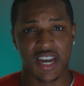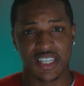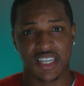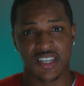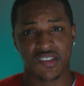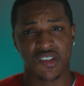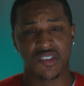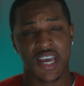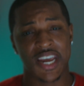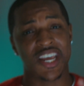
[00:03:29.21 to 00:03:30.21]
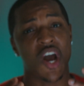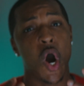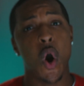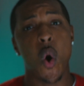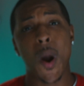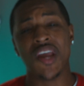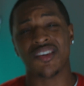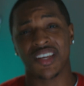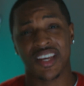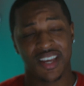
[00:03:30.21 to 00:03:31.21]
like this is that it
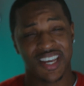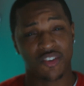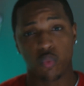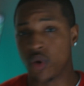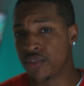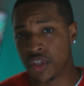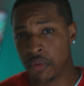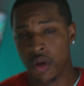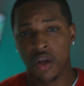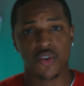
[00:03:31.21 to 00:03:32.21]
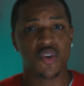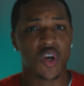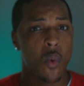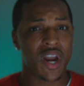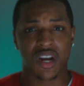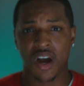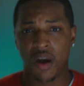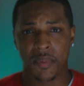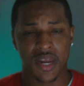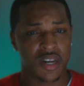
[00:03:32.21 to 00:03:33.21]
always is with you. You can wake
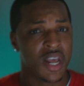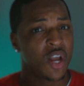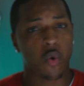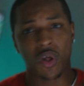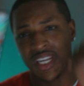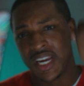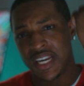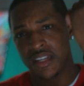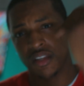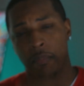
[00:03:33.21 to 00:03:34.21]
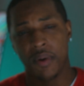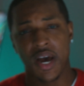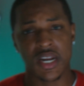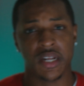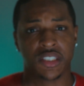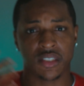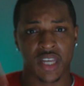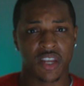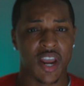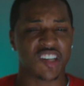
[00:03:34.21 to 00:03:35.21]
up and quickly hit the button and
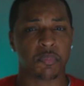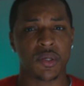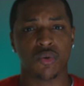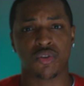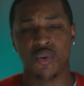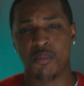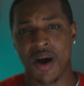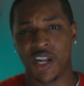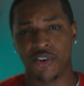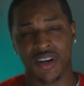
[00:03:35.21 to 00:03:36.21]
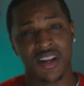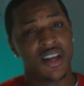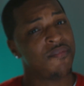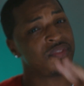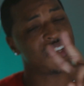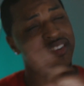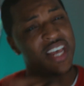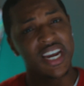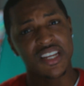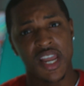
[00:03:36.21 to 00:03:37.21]
detect your SpO2 monitoring. The
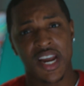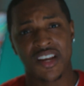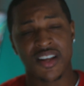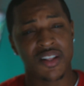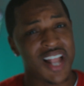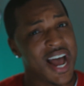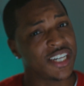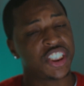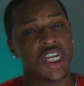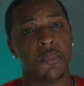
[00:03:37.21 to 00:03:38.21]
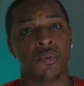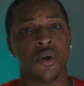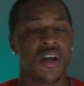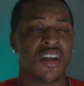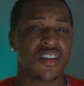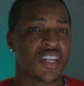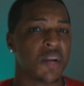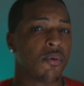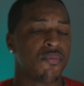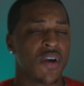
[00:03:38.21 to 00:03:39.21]
second thing is a lot cheaper than a
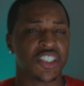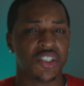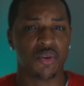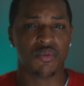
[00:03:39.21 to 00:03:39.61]
professional